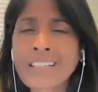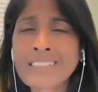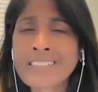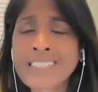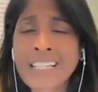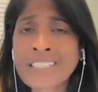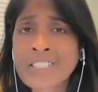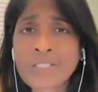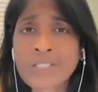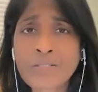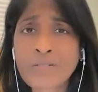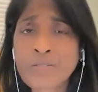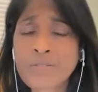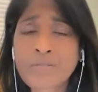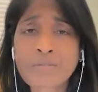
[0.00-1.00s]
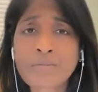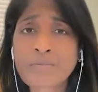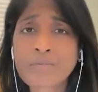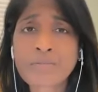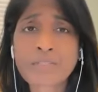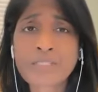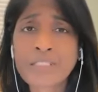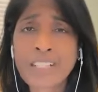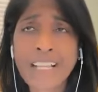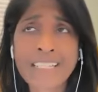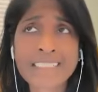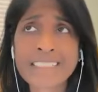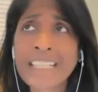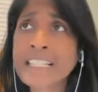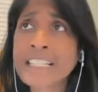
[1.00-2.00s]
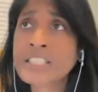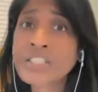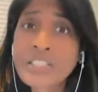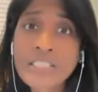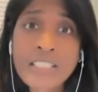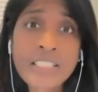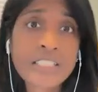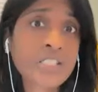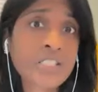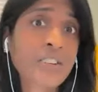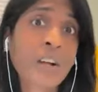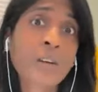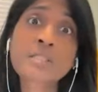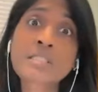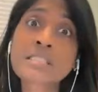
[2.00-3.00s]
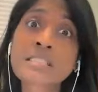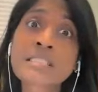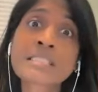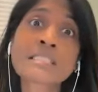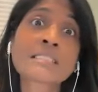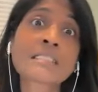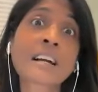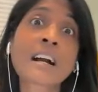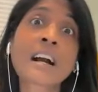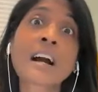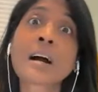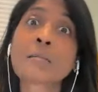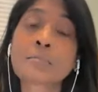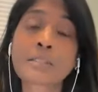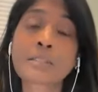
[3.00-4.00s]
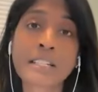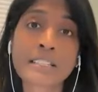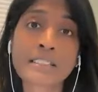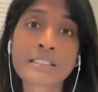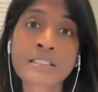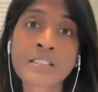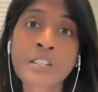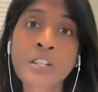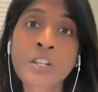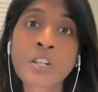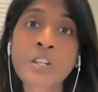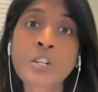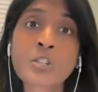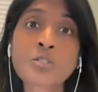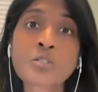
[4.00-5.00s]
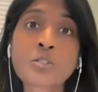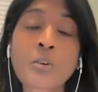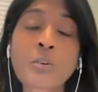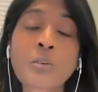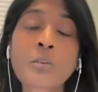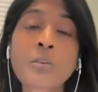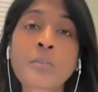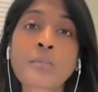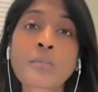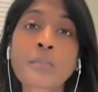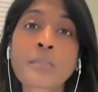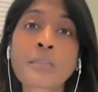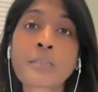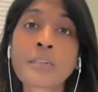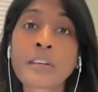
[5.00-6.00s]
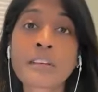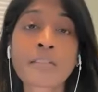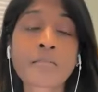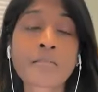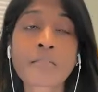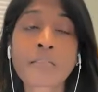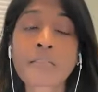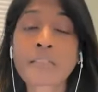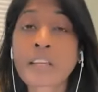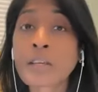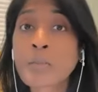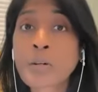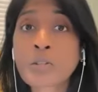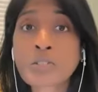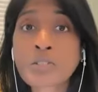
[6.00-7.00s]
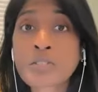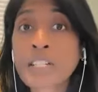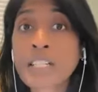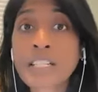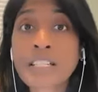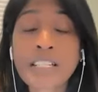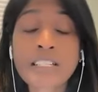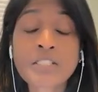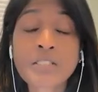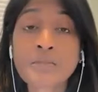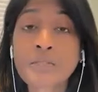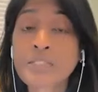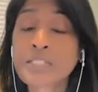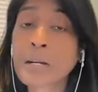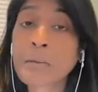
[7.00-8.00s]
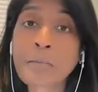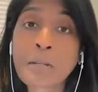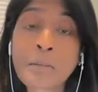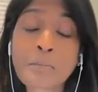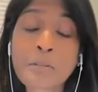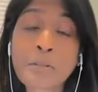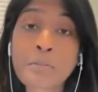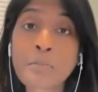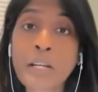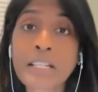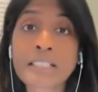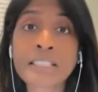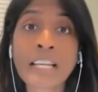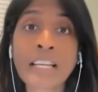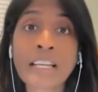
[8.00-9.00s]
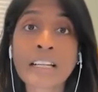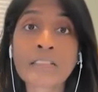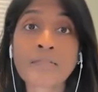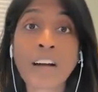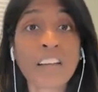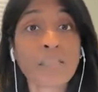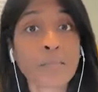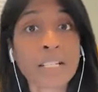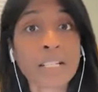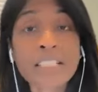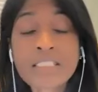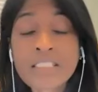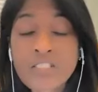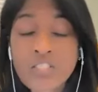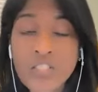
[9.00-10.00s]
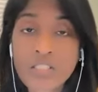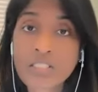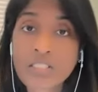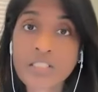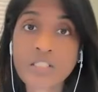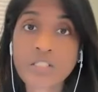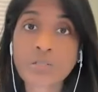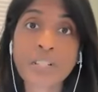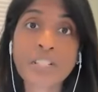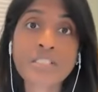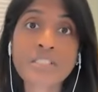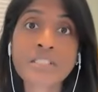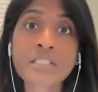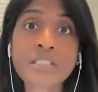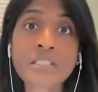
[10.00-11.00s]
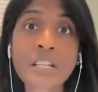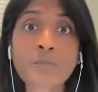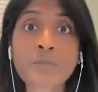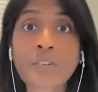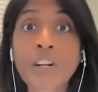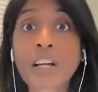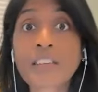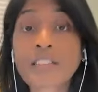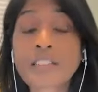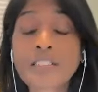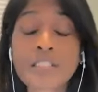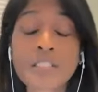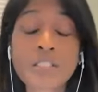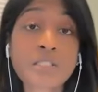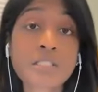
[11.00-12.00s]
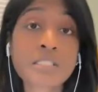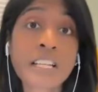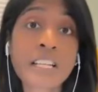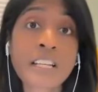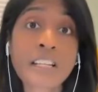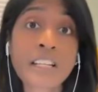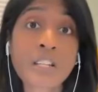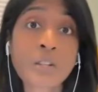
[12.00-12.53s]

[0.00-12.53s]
a sense of like centeredness, groundedness, a calm place. So emotional regulation for some people might take 5 minutes in certain situations, and for others, it could take,